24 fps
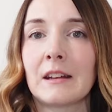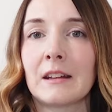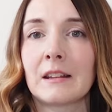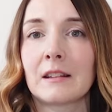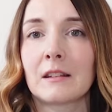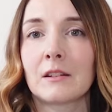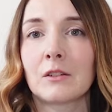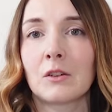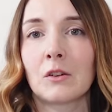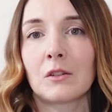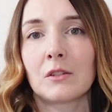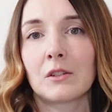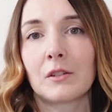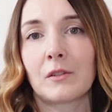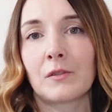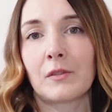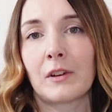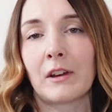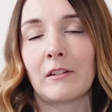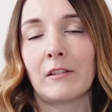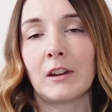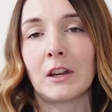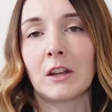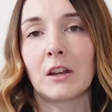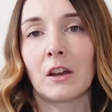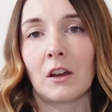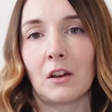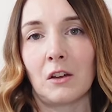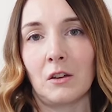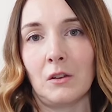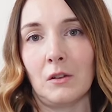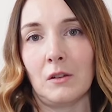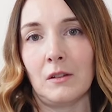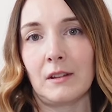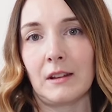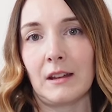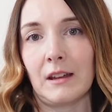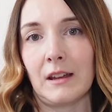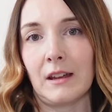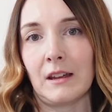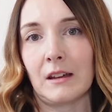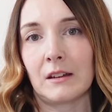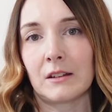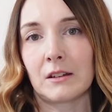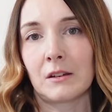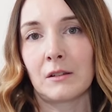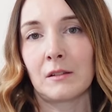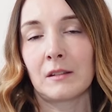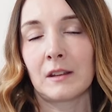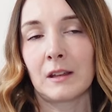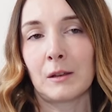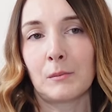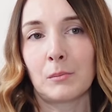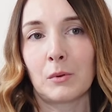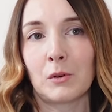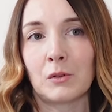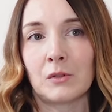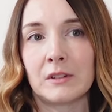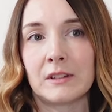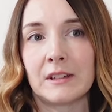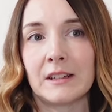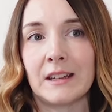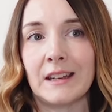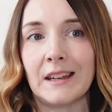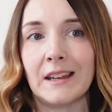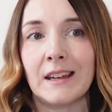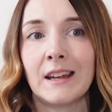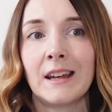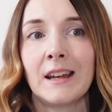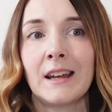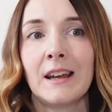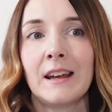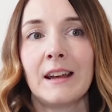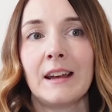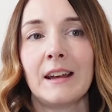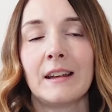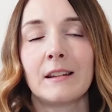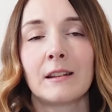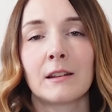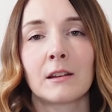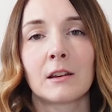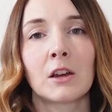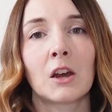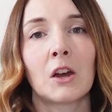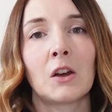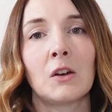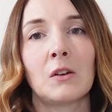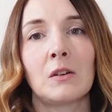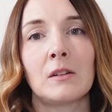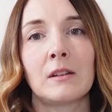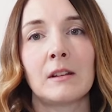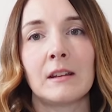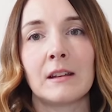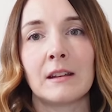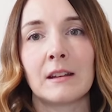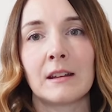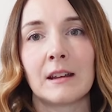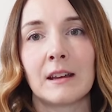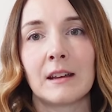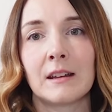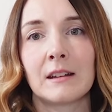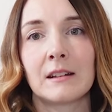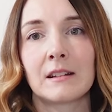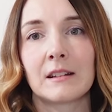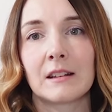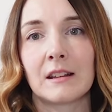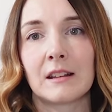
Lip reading: it's not very cozy. I don't think Ponte is a cozy knit.